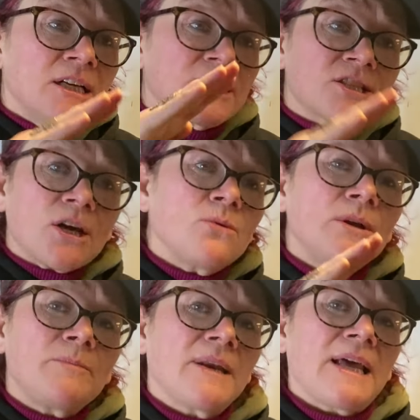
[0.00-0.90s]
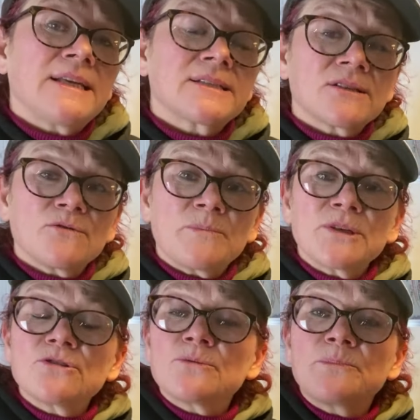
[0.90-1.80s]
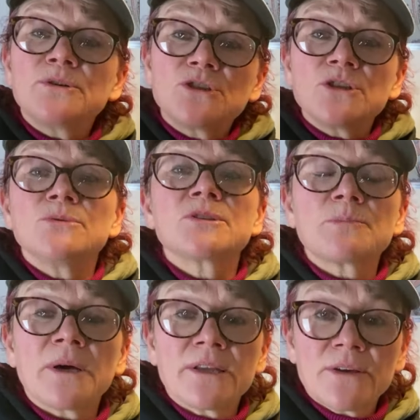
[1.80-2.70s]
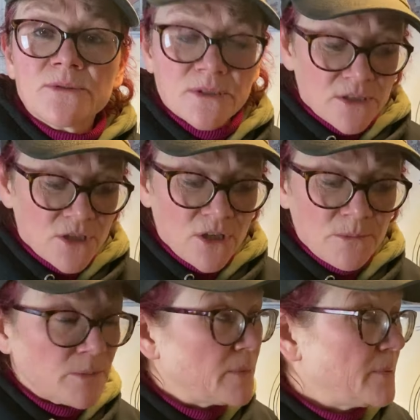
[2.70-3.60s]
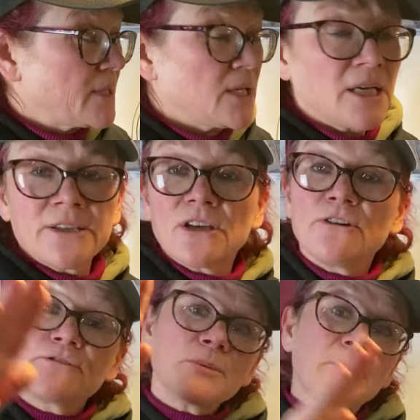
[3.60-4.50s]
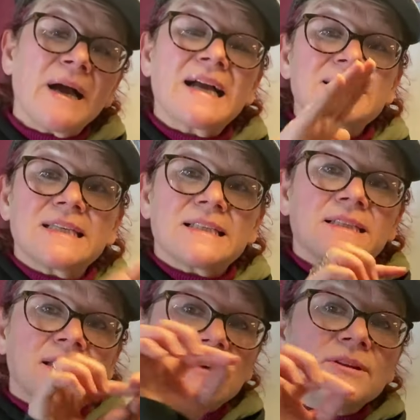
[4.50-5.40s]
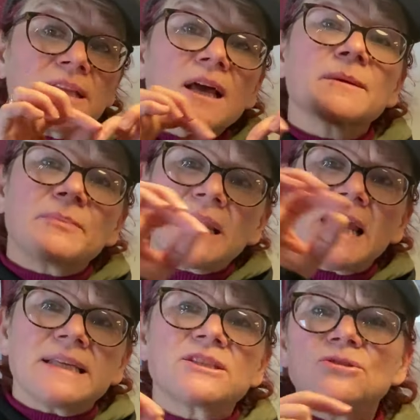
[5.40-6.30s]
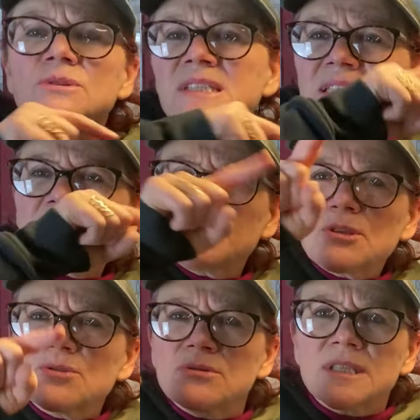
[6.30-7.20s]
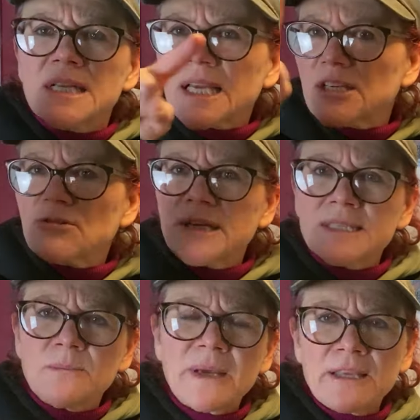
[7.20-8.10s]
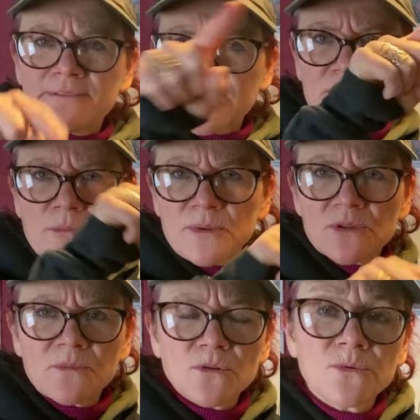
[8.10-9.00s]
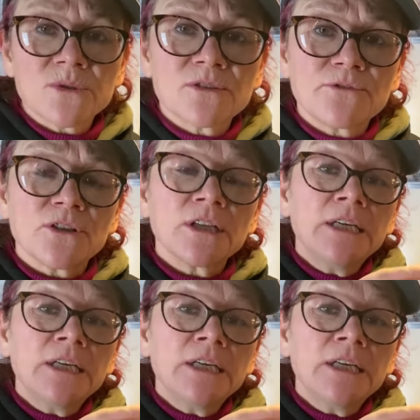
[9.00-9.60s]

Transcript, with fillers: solar plates that have been produced by those dermal papillae that have compacted and they're in like plates. You can see it because you see like a crazy paving at the bottom of the horse's foot.